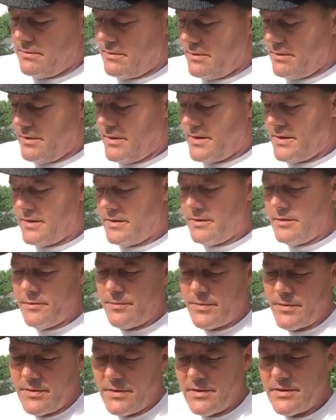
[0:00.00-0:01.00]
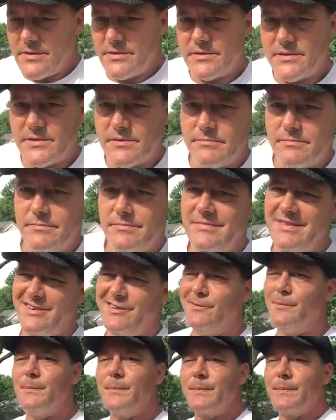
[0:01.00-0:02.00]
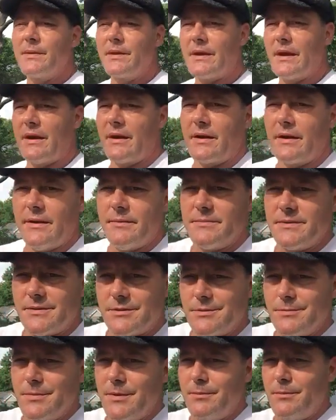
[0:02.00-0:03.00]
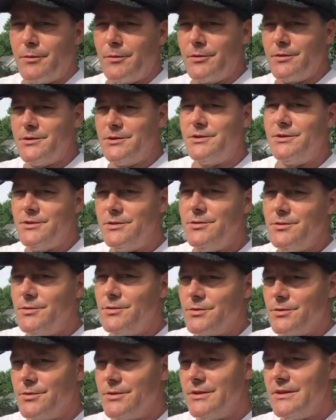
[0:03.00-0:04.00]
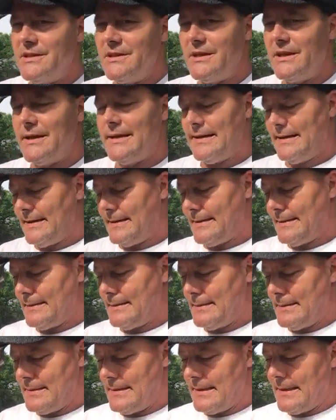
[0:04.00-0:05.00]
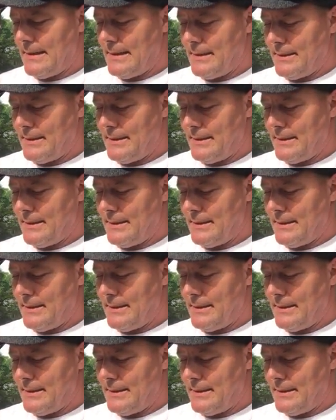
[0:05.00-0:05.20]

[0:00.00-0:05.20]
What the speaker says: Go ahead and open this. You know, kind of comes a little bit moist usually, and